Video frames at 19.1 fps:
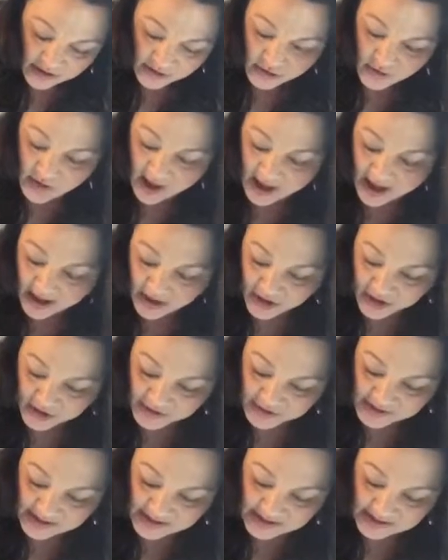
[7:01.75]
you can
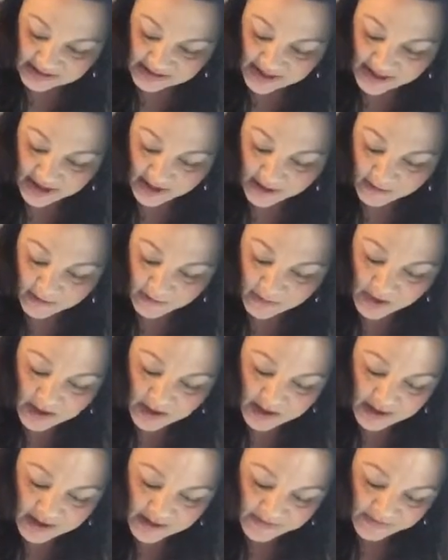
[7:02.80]
use the same
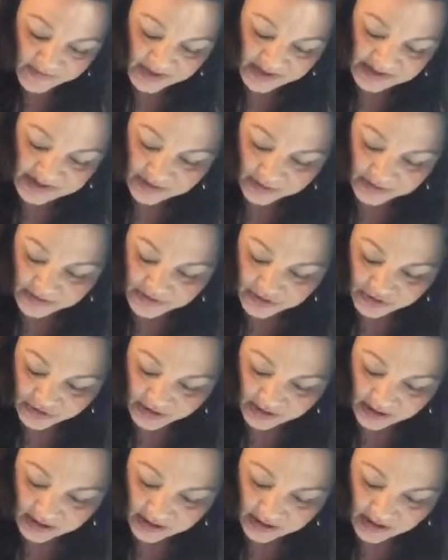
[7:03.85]
silk
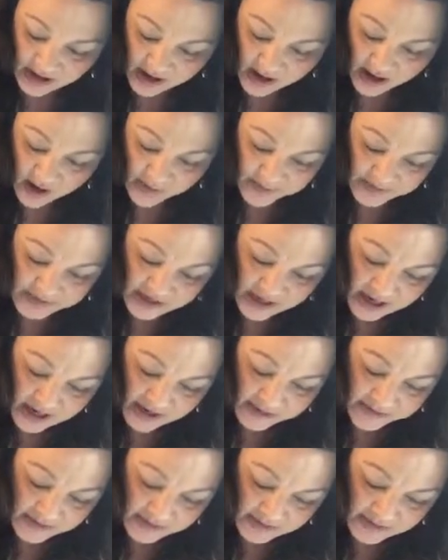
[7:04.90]
screen a couple
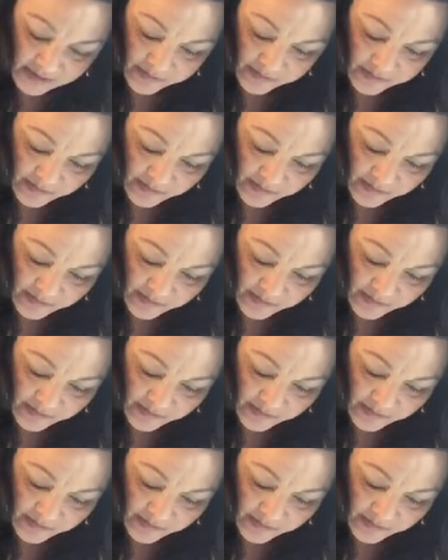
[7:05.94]
times